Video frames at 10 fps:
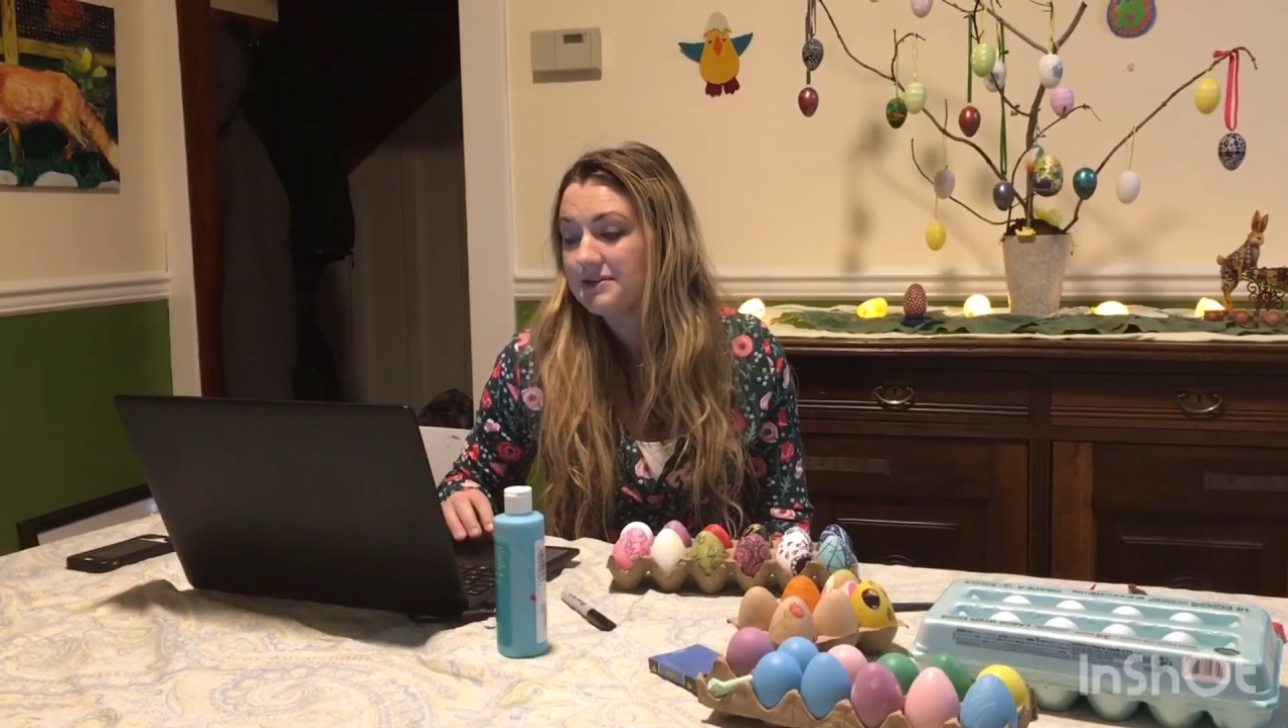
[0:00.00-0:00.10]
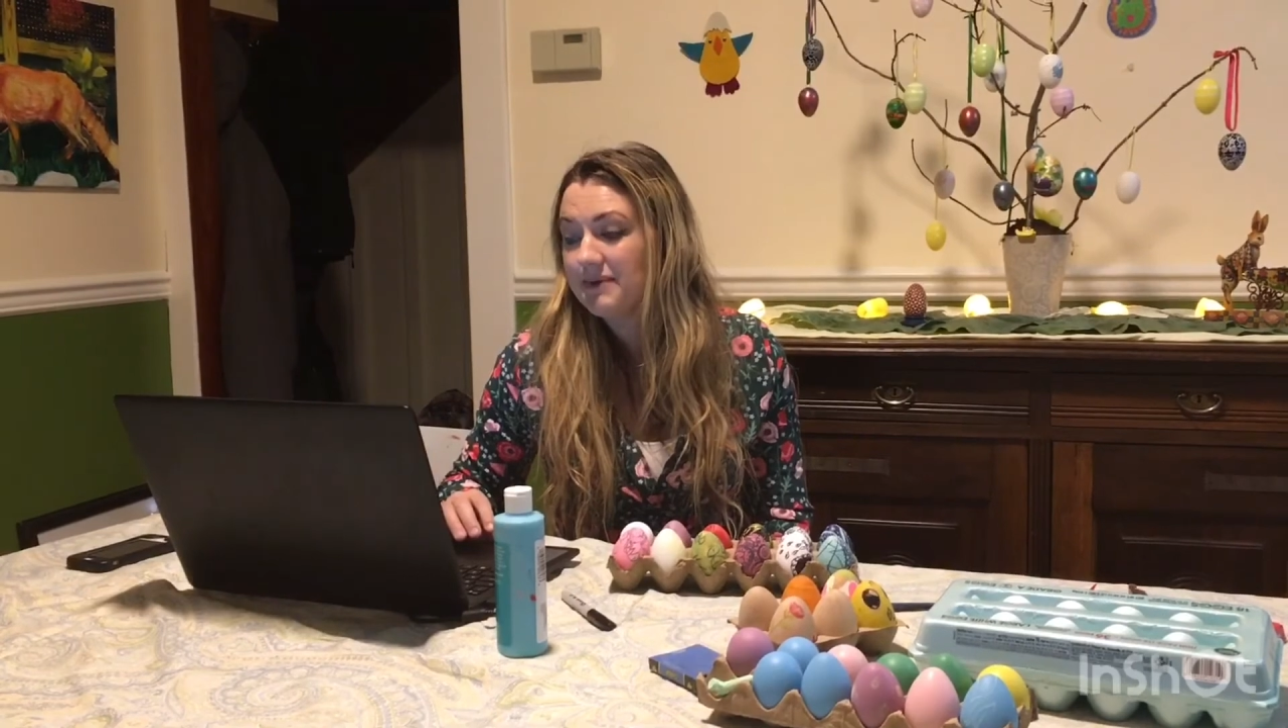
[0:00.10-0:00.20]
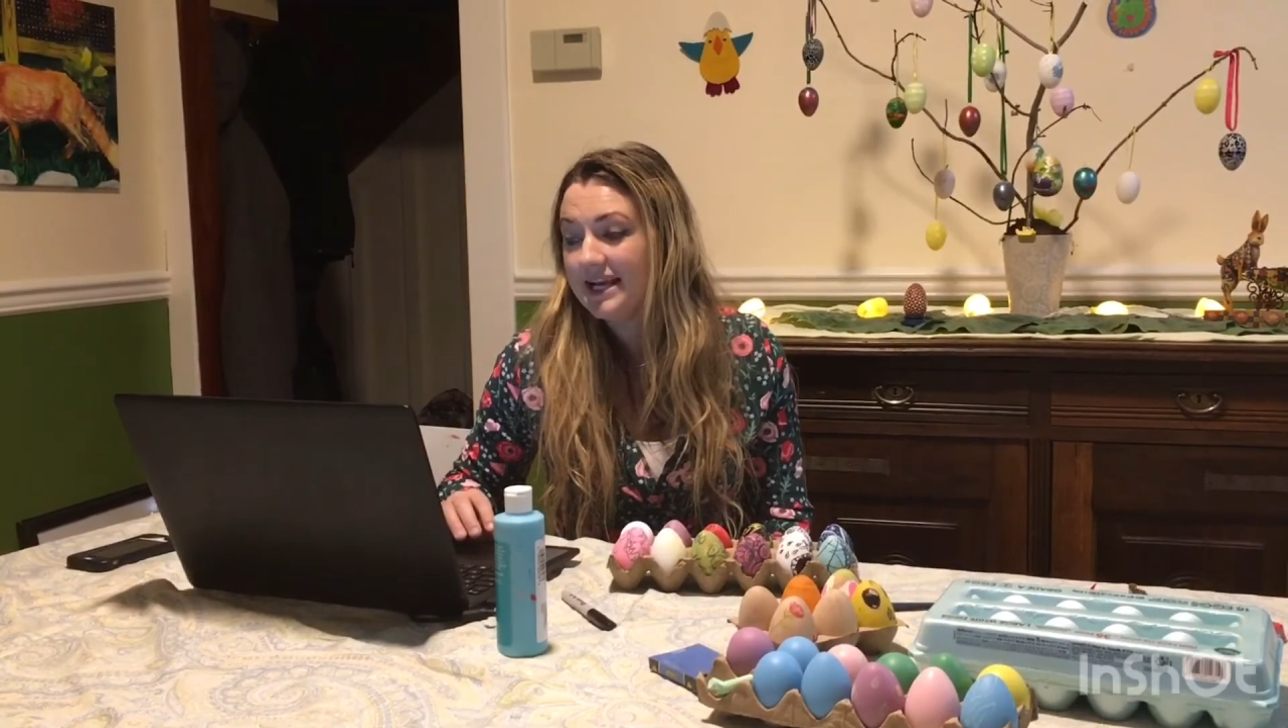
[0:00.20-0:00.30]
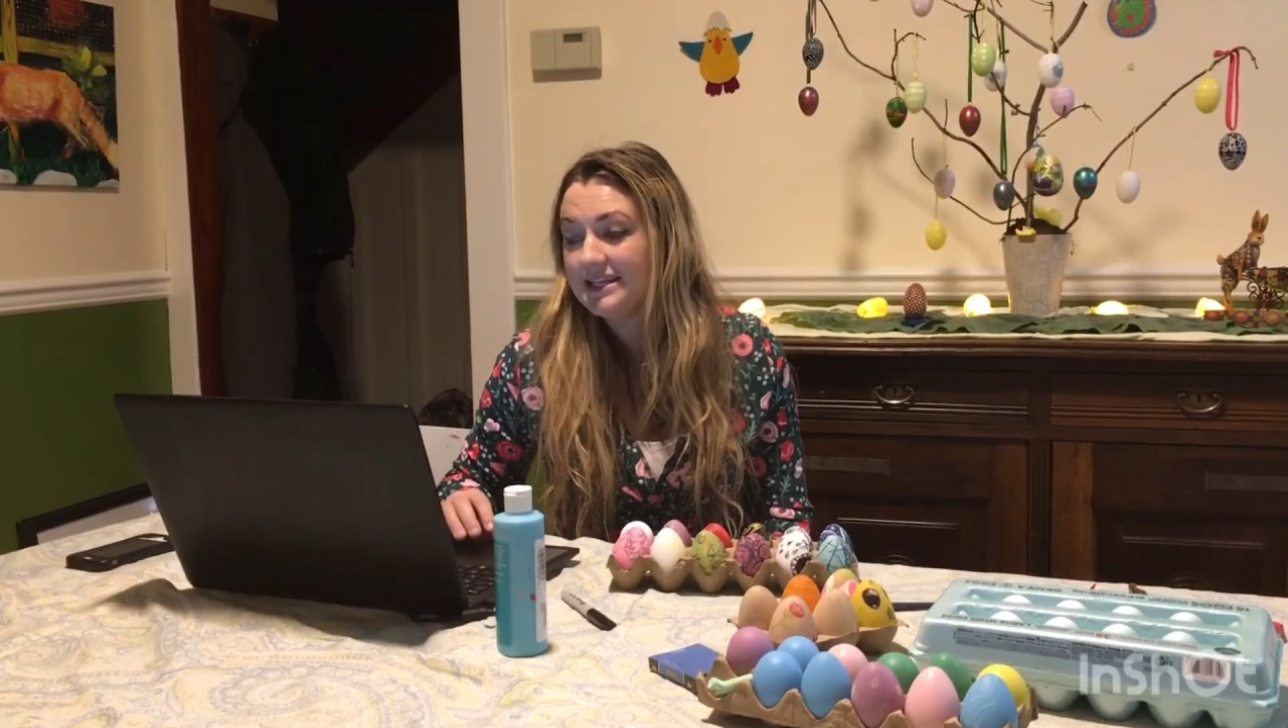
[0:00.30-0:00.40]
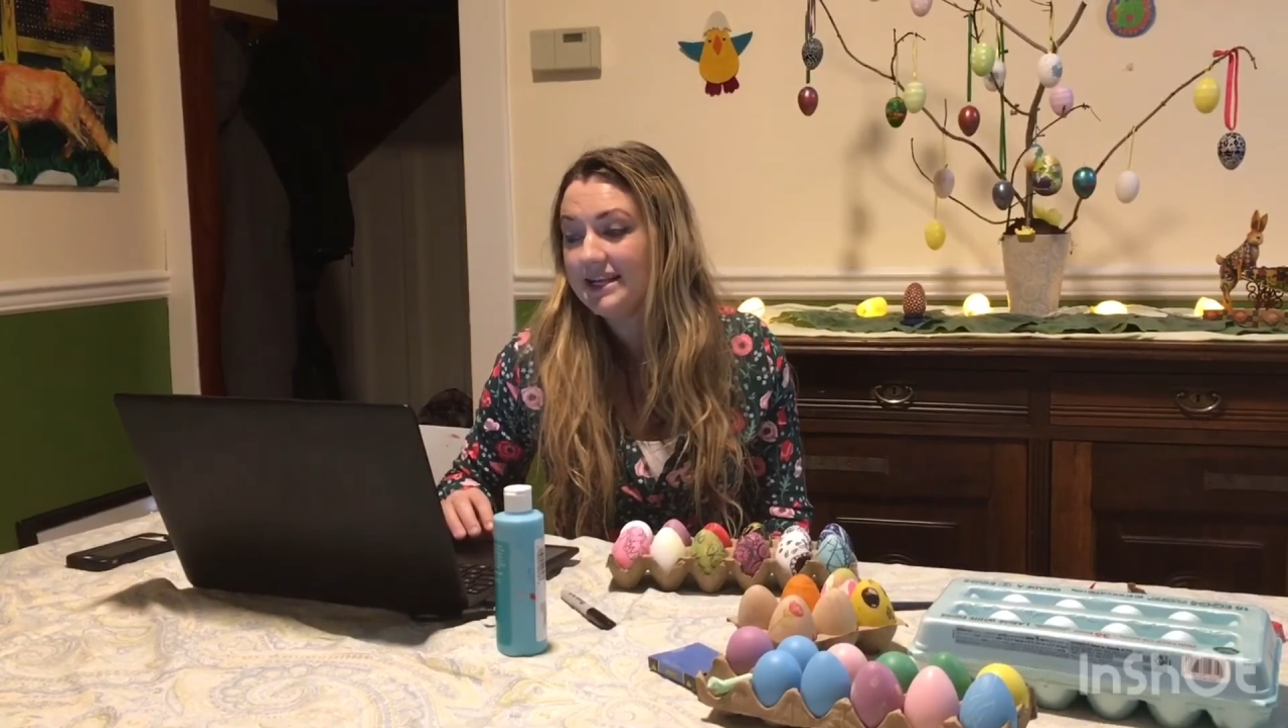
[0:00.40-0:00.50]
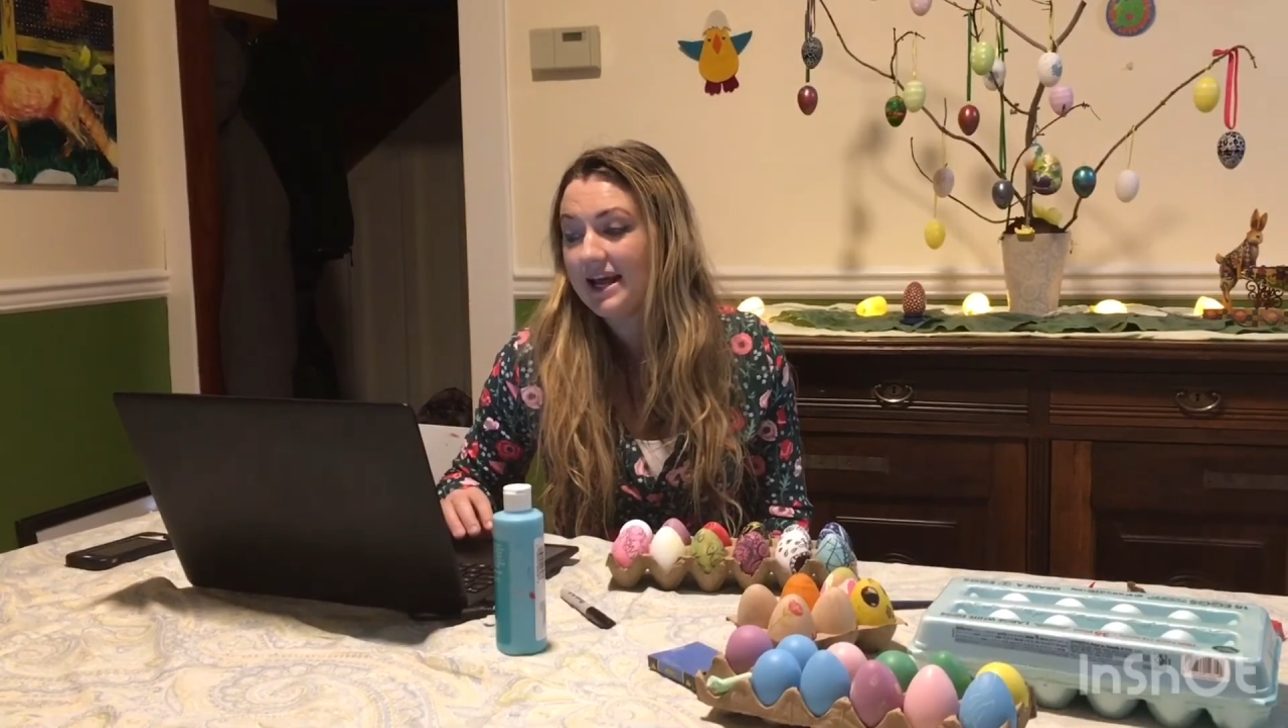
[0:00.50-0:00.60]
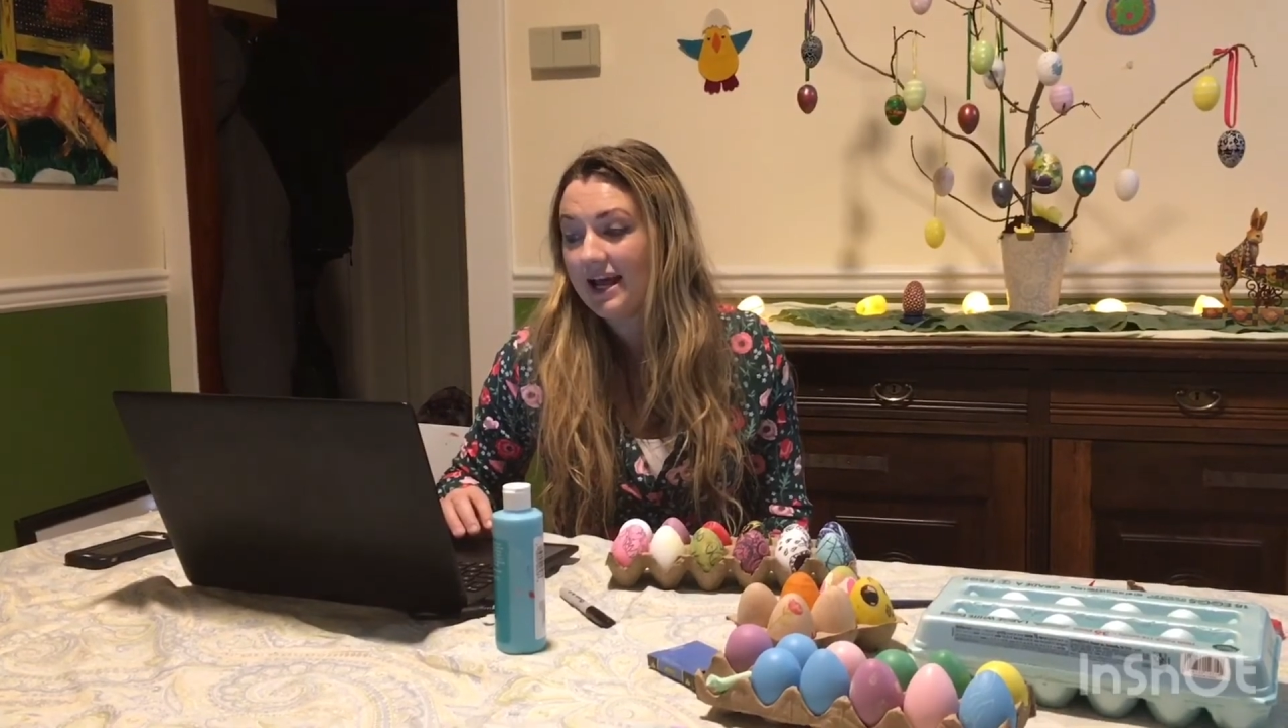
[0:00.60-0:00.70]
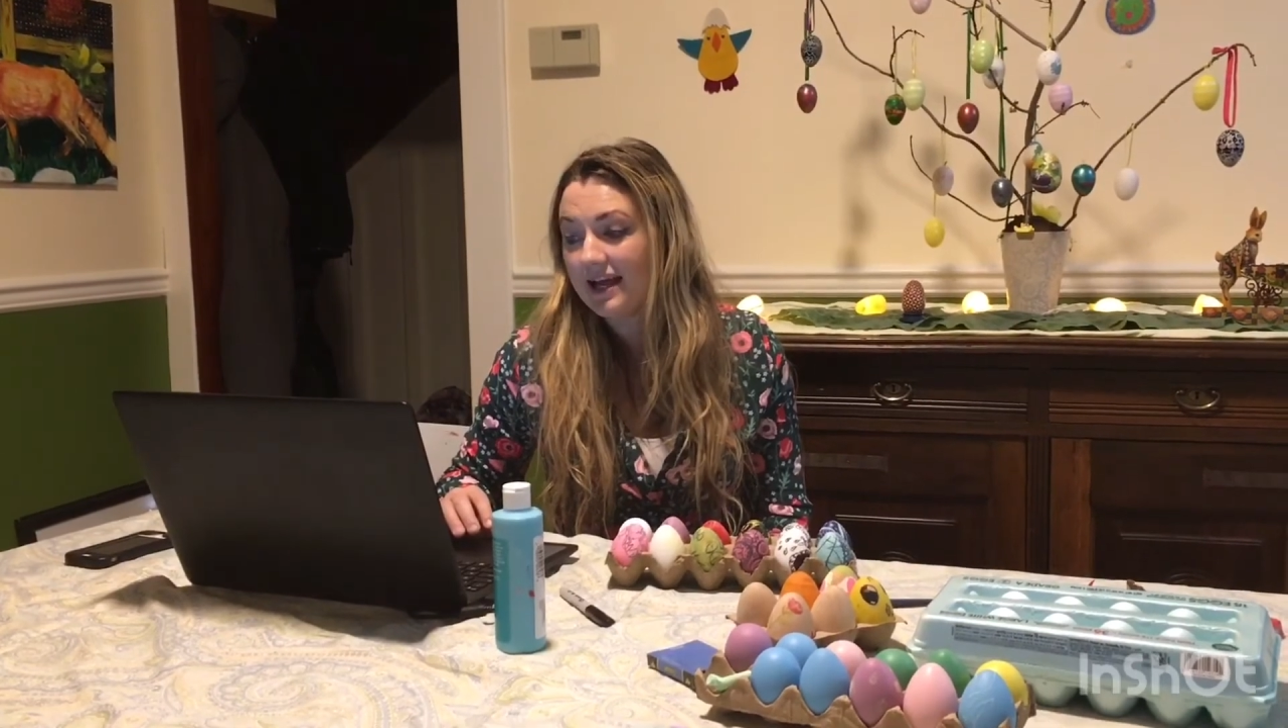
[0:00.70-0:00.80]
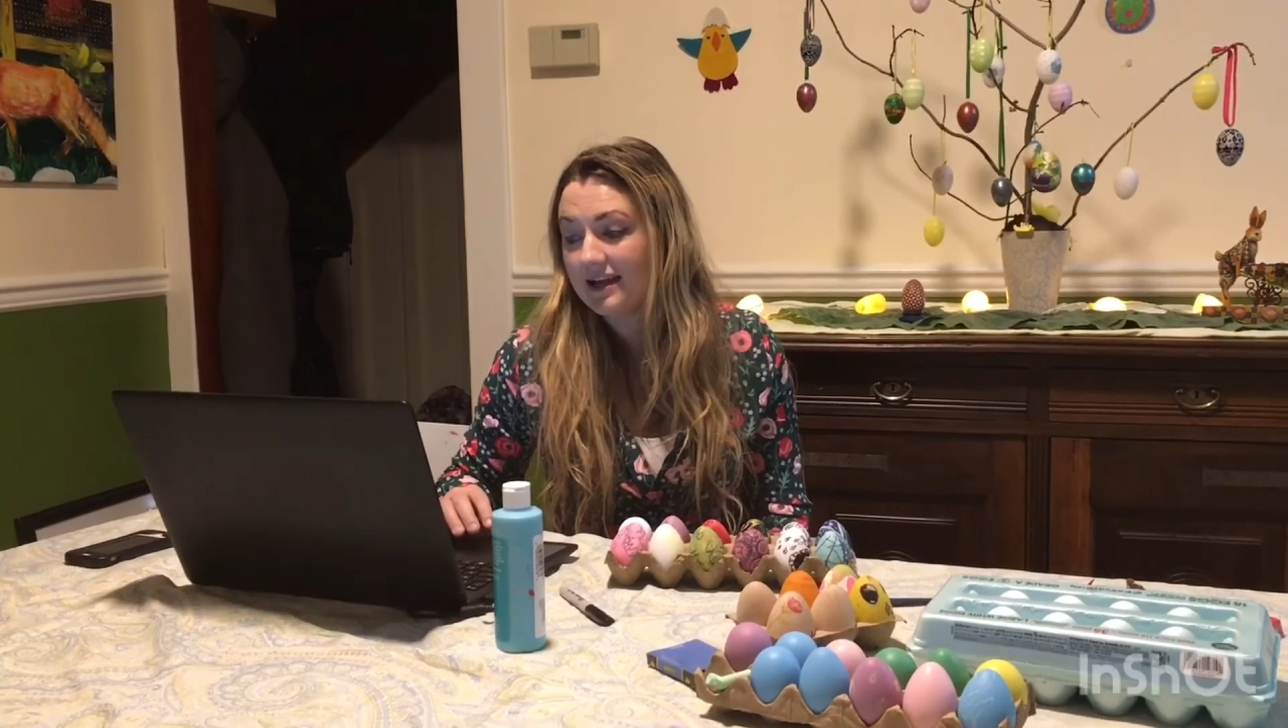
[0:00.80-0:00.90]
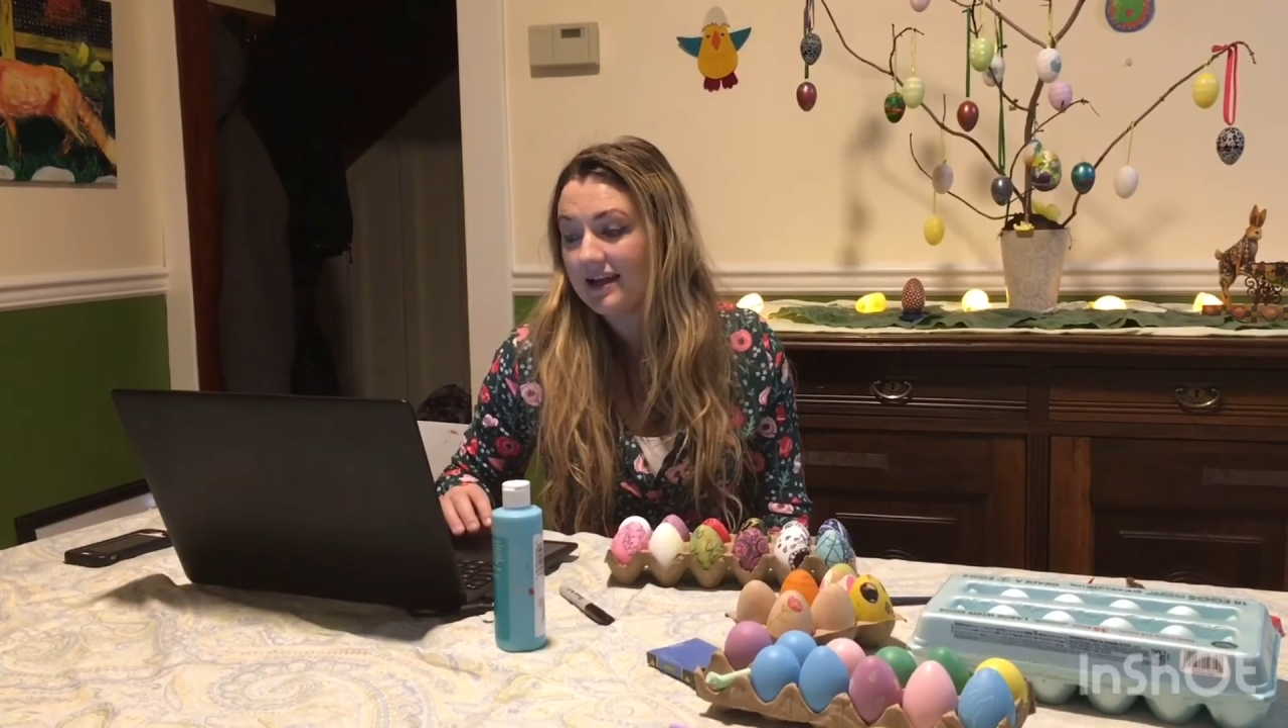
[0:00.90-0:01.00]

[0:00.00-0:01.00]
painted egg